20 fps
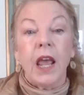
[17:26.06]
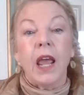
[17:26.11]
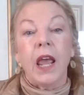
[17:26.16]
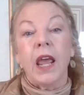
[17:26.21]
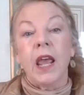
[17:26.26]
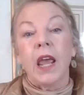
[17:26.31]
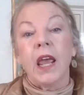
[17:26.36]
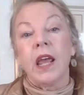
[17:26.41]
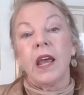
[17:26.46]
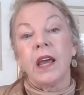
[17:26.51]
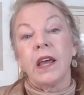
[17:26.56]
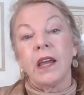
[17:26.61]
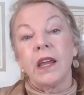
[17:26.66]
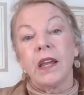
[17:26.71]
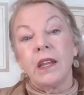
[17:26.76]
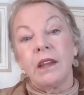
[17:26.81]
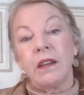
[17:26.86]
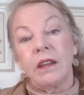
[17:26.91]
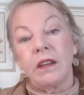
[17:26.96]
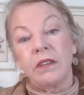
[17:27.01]

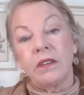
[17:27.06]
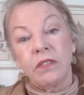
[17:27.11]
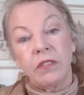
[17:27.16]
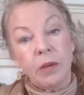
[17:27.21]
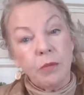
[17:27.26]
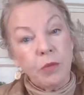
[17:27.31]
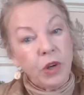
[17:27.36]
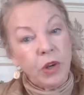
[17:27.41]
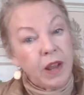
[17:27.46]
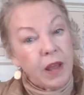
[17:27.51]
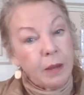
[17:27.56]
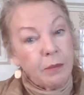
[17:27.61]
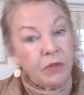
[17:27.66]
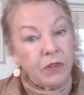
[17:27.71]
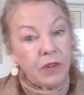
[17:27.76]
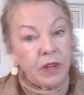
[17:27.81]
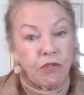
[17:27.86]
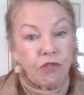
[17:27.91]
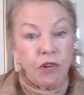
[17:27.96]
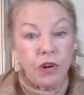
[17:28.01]
and someone comes
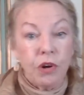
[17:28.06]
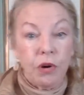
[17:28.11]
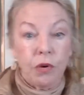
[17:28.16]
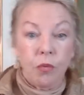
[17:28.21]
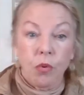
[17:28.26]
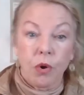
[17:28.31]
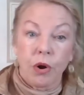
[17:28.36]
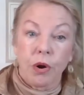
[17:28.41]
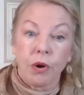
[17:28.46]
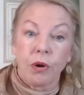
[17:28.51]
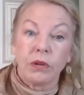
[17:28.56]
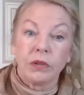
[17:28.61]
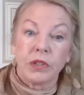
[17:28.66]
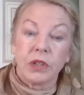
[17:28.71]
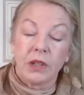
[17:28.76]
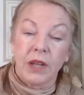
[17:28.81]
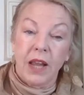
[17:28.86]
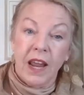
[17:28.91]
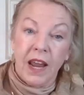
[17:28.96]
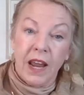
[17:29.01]
into your world
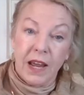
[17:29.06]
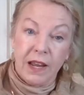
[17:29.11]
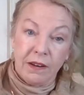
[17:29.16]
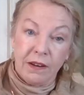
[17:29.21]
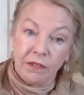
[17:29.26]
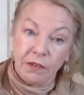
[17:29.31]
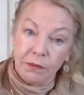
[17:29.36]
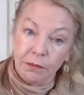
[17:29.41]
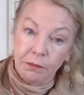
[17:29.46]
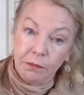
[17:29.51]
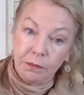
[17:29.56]
and